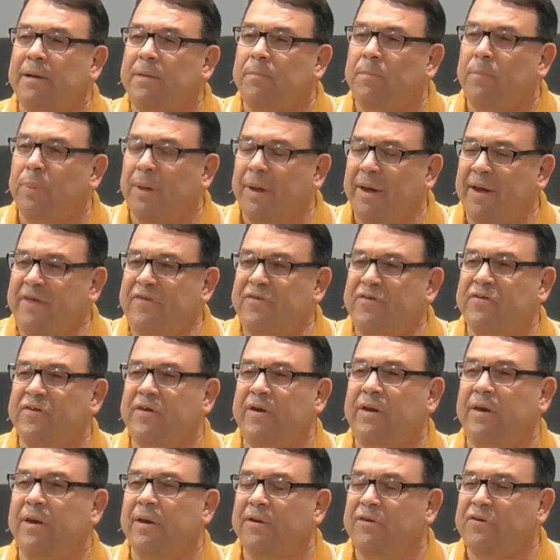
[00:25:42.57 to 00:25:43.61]
placing
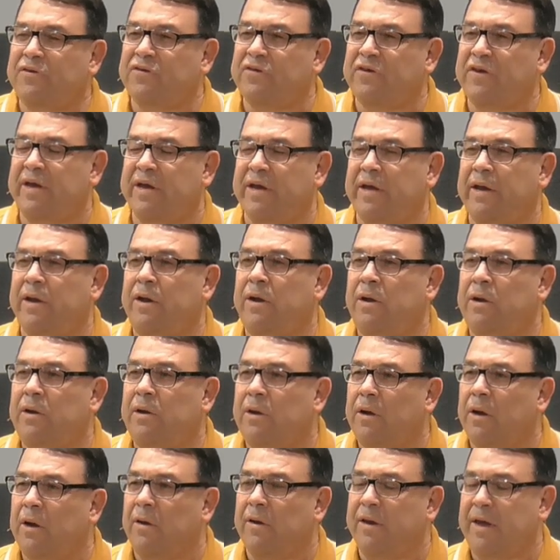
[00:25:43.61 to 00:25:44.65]
sin
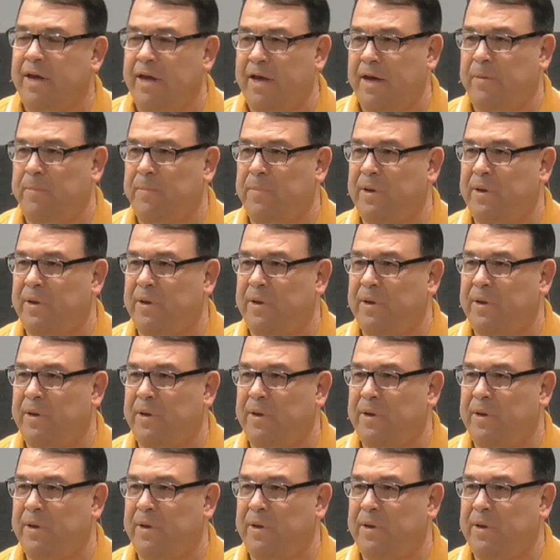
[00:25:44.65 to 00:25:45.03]
on him.